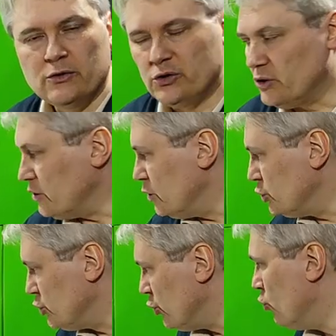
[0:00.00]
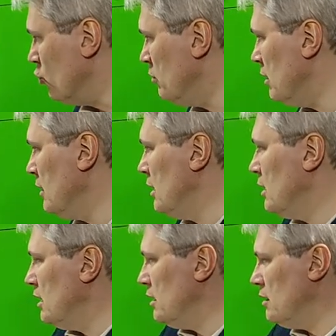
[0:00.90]
the dome,
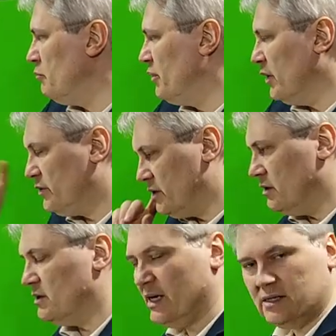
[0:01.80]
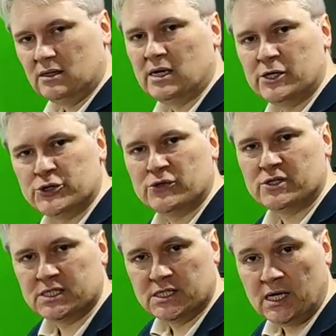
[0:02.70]
uh, but that
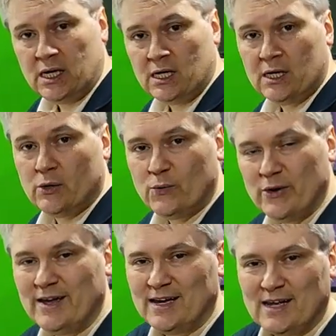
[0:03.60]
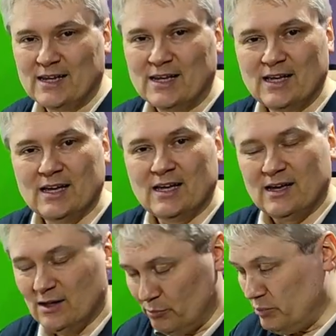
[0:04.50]
dangerous thing will
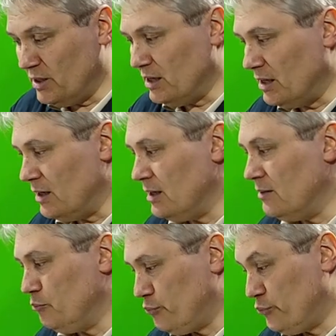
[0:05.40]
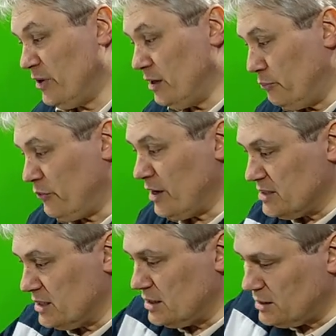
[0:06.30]
be pre
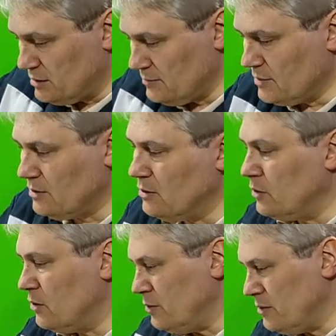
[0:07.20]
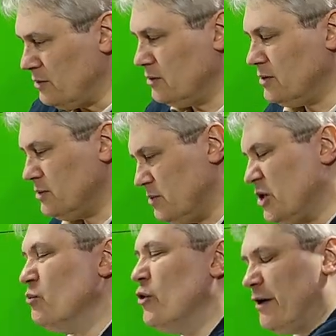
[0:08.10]
present on
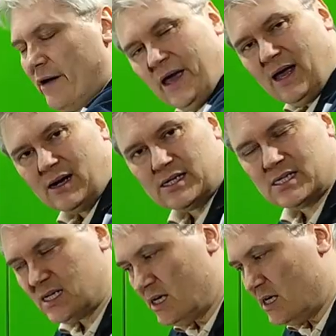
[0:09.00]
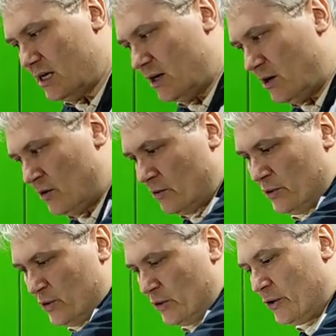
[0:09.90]
somewhere else
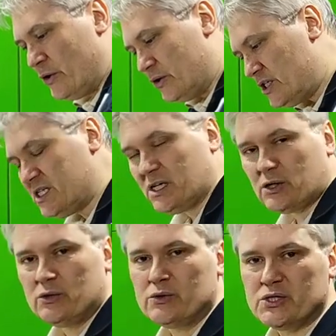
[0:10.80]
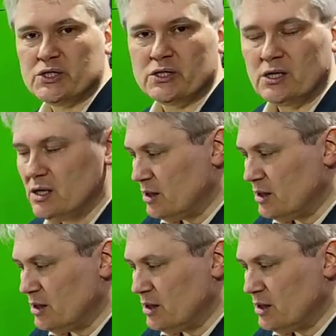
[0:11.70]
on the circus